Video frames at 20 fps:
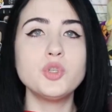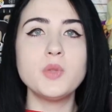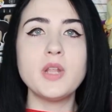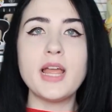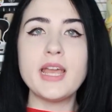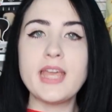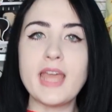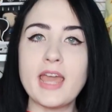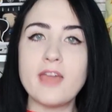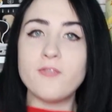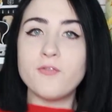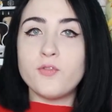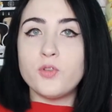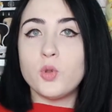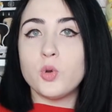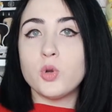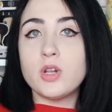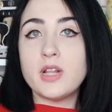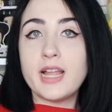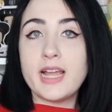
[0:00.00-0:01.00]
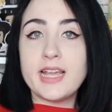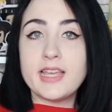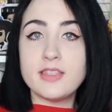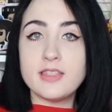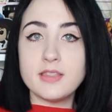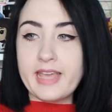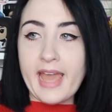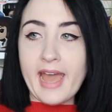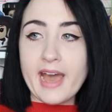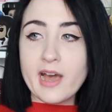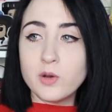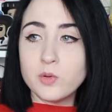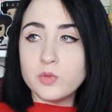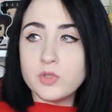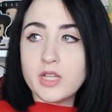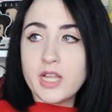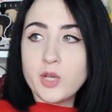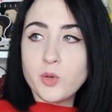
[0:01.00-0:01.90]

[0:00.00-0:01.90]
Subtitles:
do like a floor-length gown,